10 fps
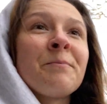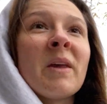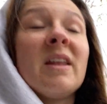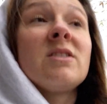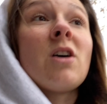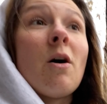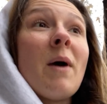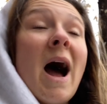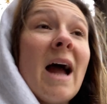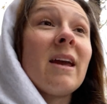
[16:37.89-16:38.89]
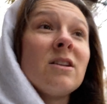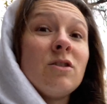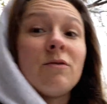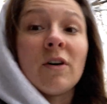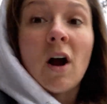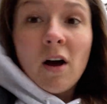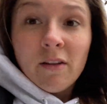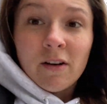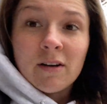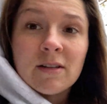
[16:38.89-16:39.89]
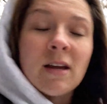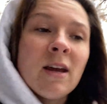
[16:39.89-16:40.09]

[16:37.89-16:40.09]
and then saw what I could do for others,